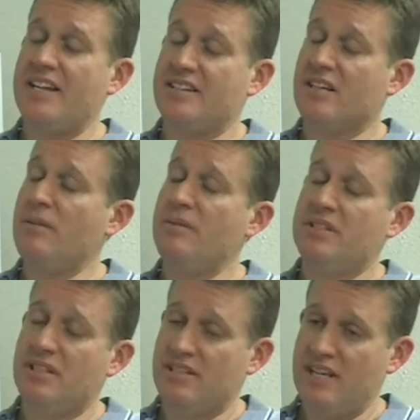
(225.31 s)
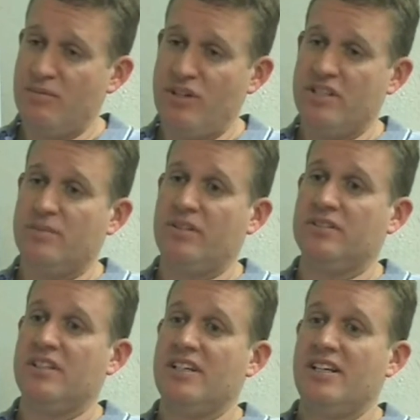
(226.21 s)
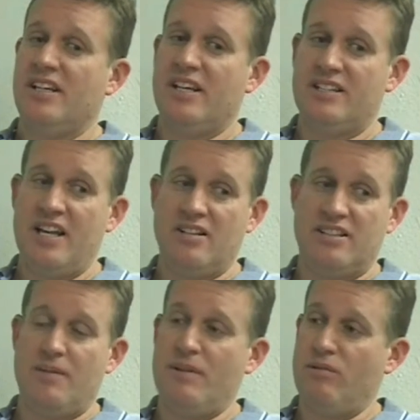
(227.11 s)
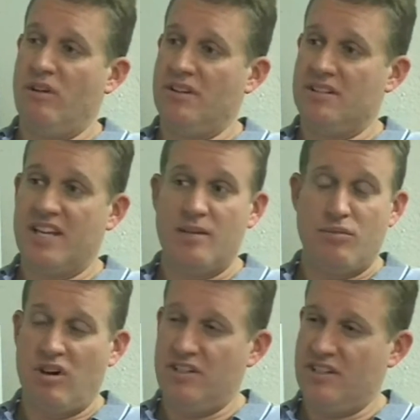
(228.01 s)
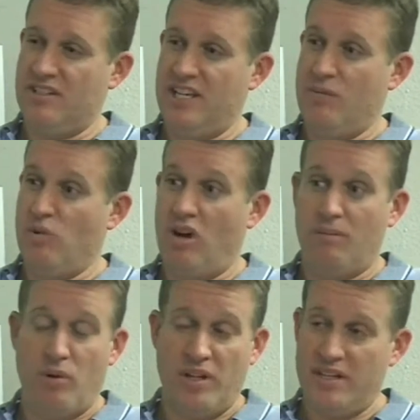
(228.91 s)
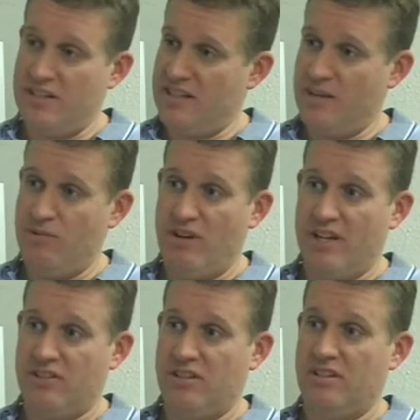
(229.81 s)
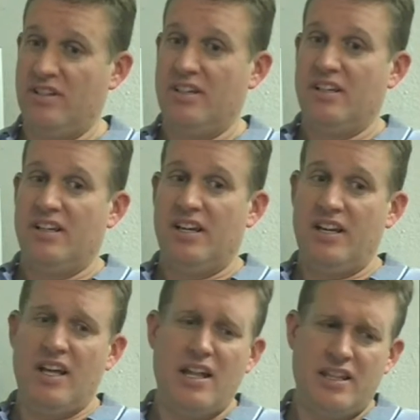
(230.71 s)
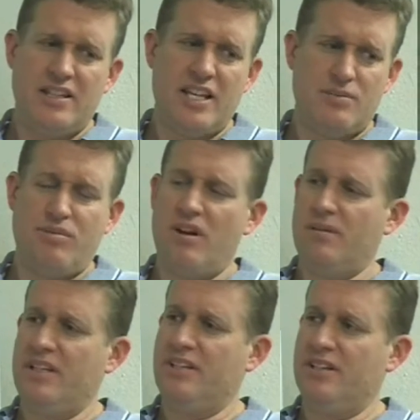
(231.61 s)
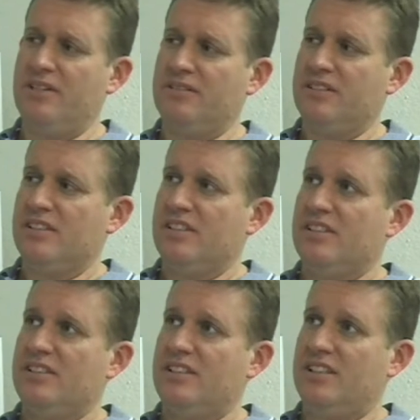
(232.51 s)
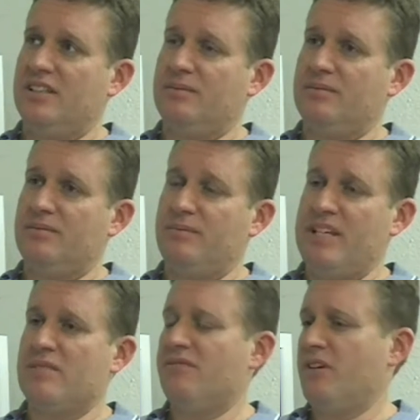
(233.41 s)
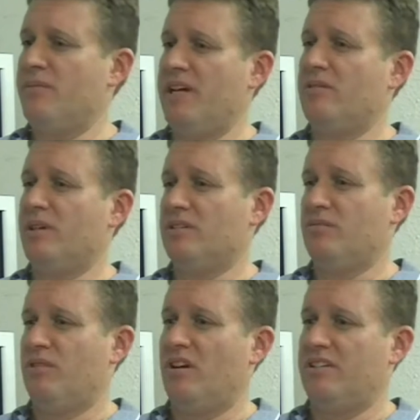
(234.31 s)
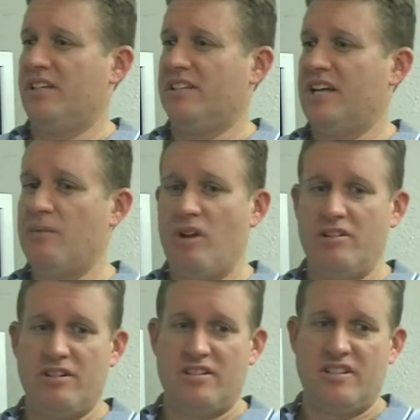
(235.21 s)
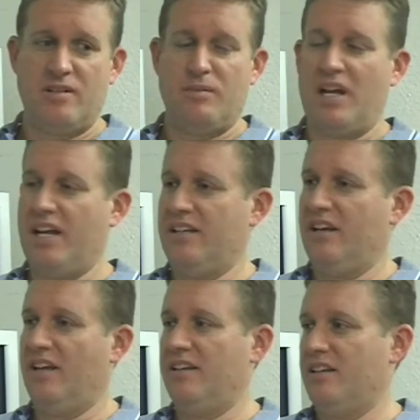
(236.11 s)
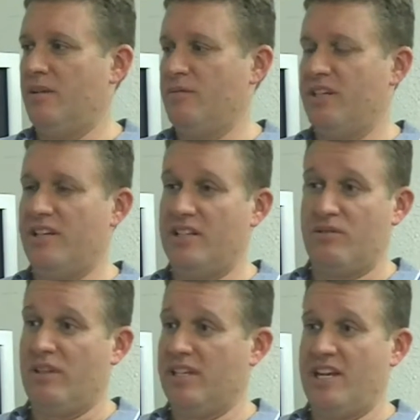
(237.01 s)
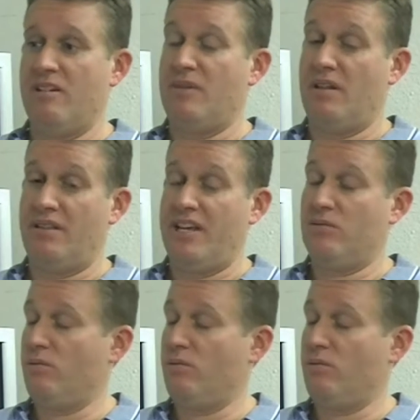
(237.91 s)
It's a commitment to the same principles. It tells them that we're on the same project team. We're all pointing in the same direction. And I think that's probably, makes them feel better about the project. I'm not just some hired gun that comes in and doesn't really care about things.